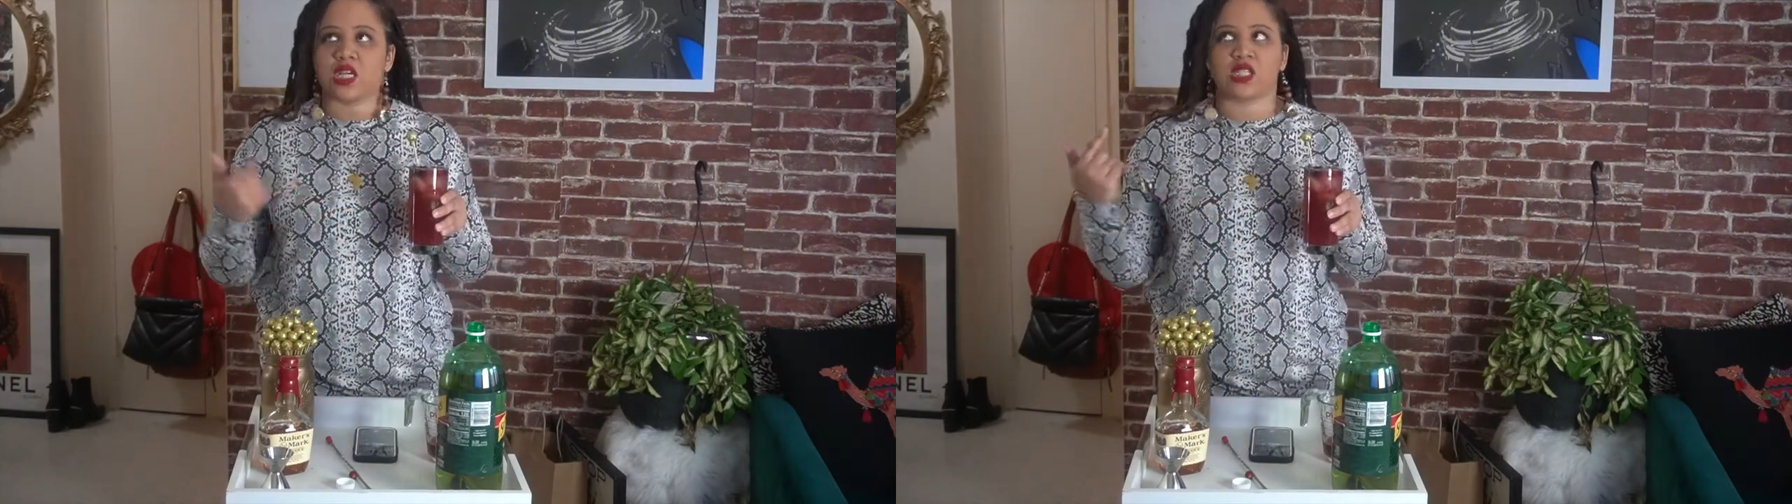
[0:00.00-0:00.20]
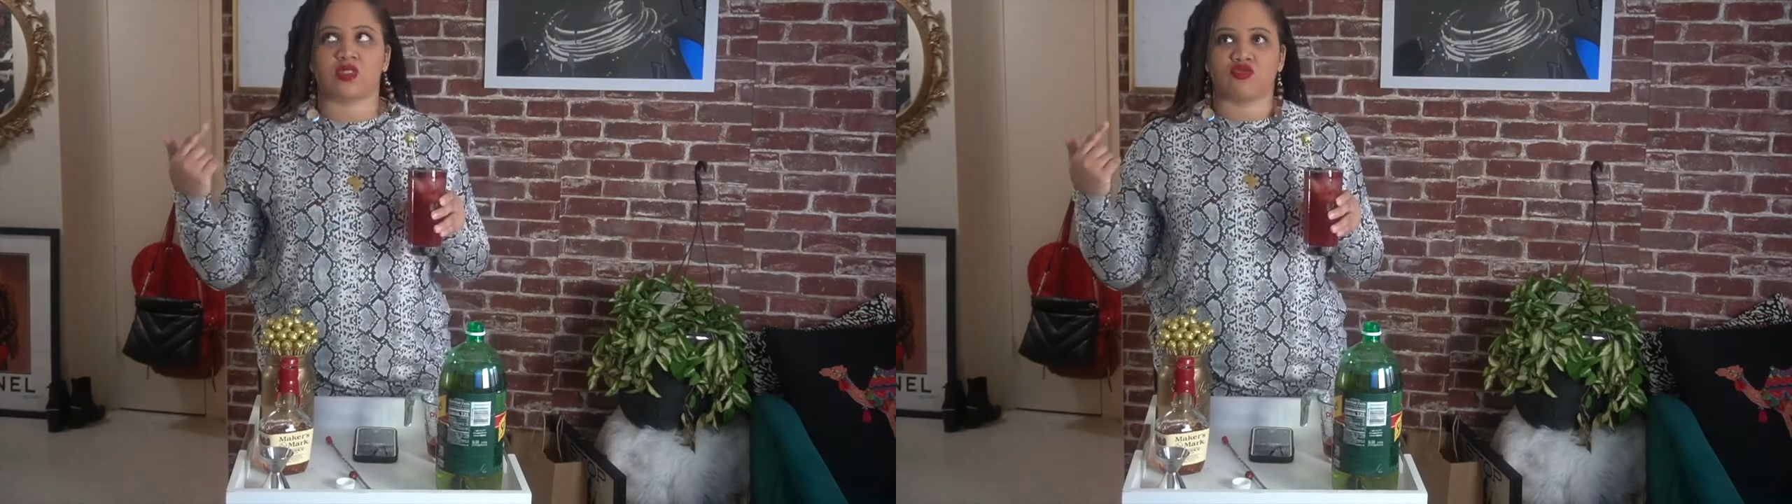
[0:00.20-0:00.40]

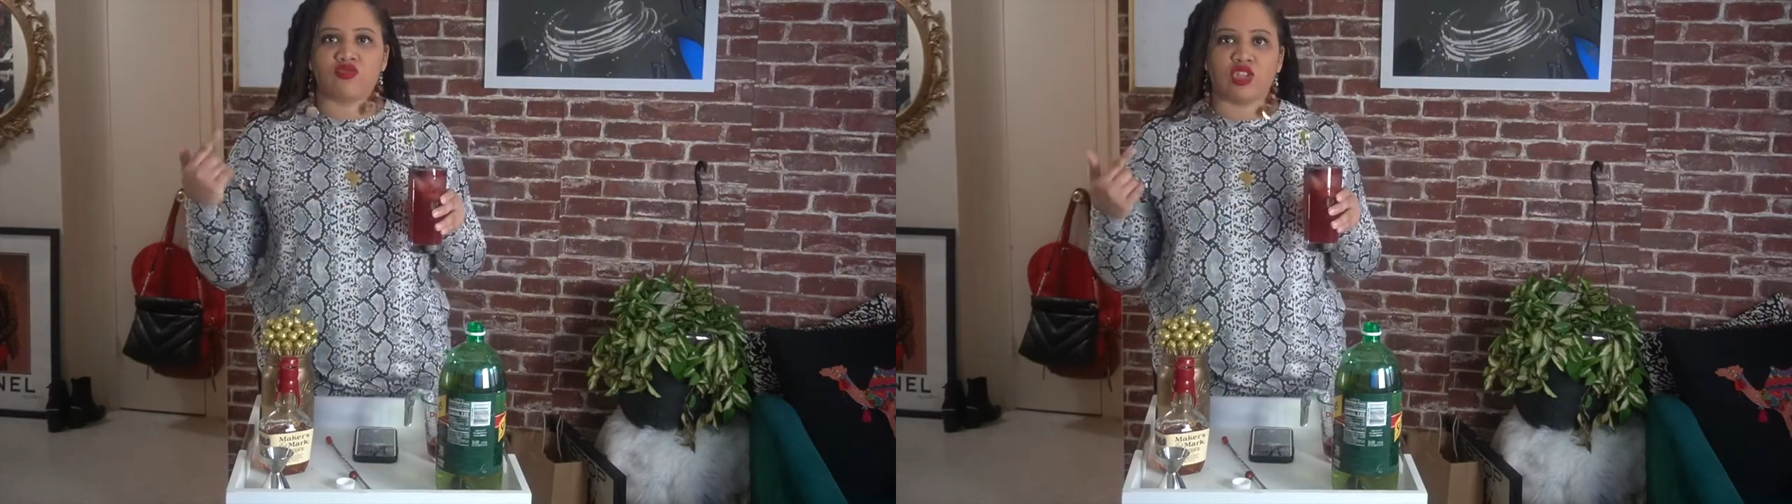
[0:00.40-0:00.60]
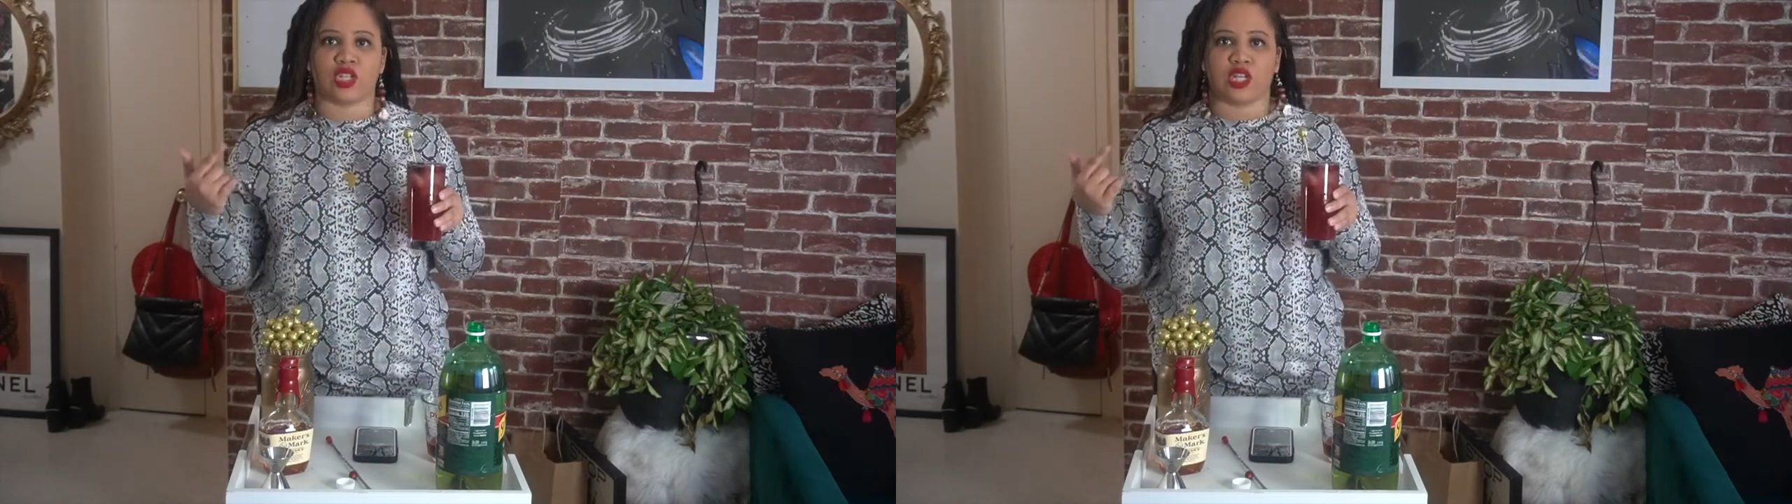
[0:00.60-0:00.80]
It's
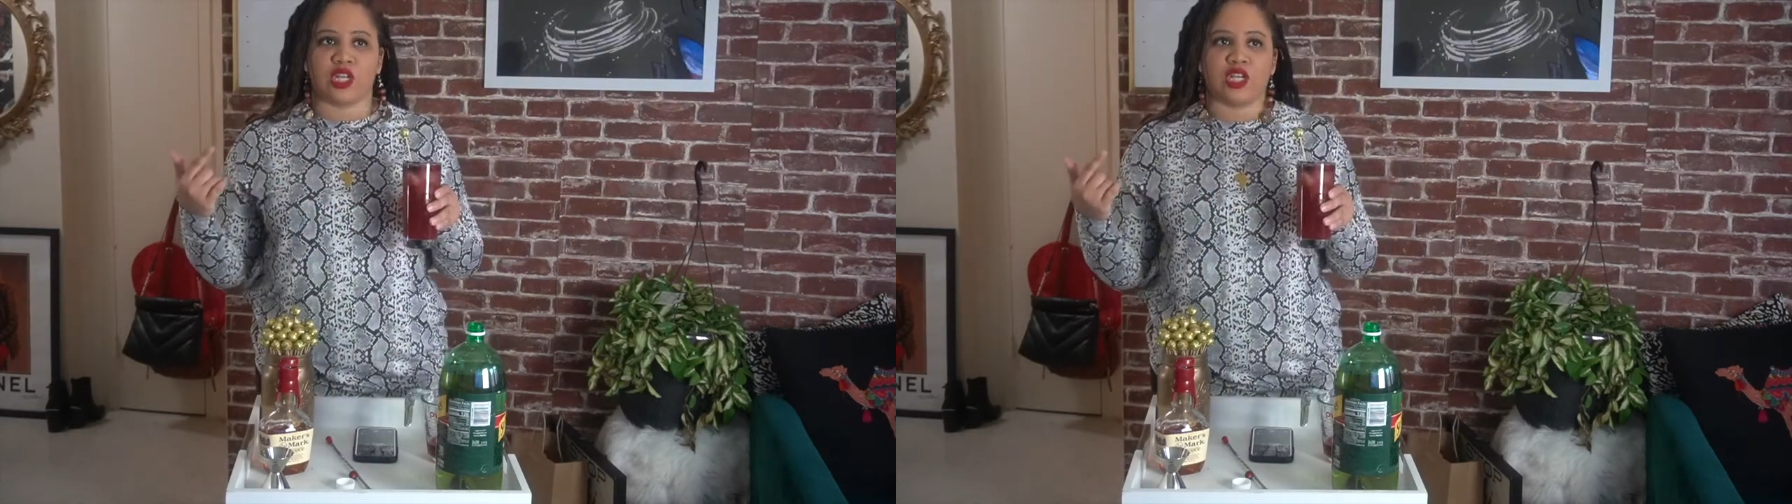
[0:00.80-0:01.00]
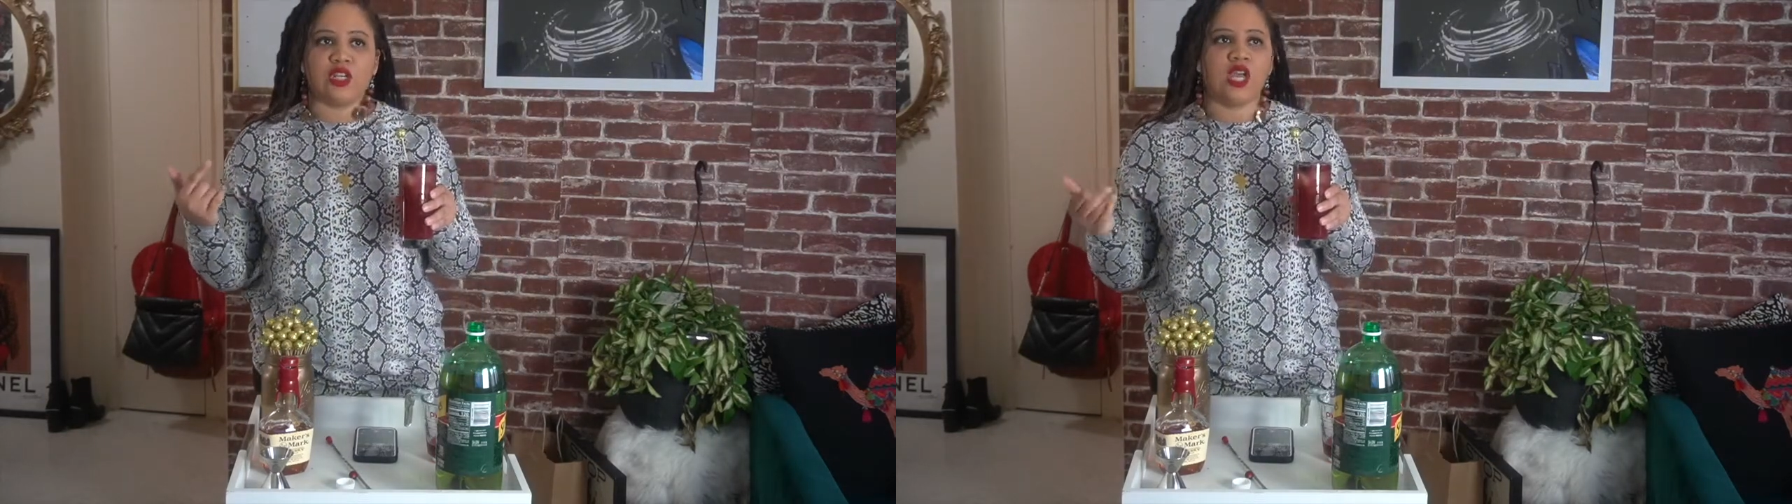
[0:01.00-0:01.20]
really
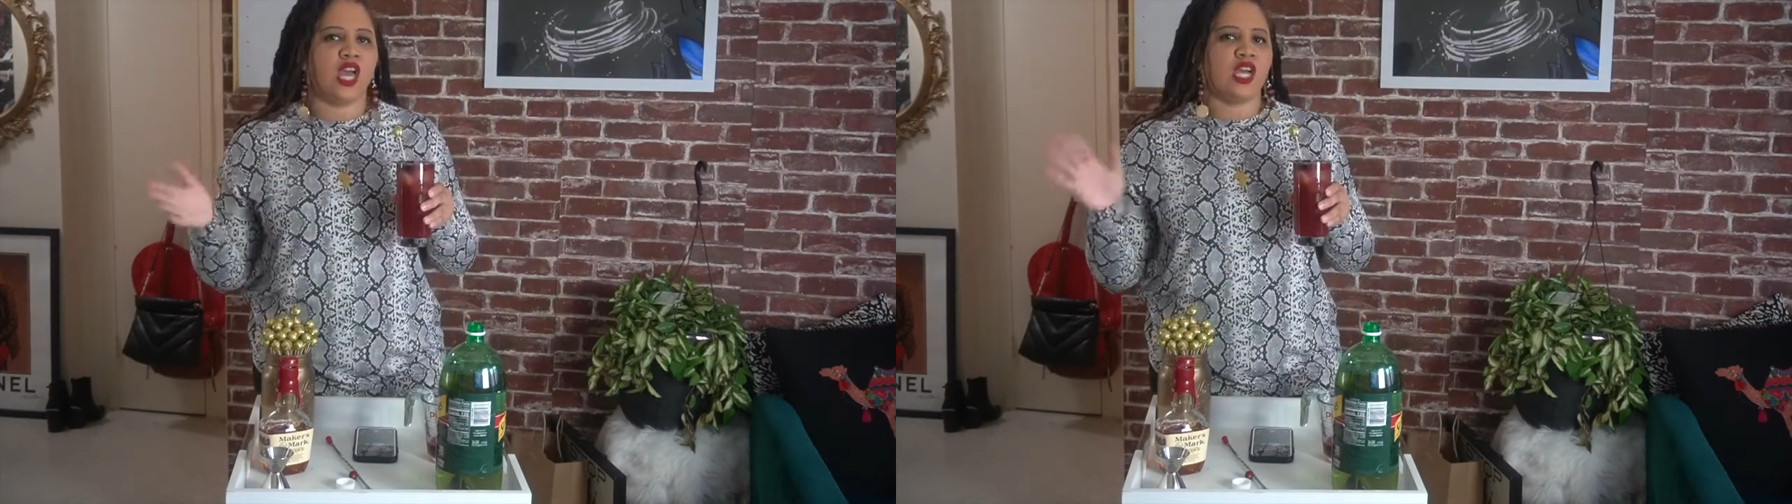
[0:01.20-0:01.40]
good.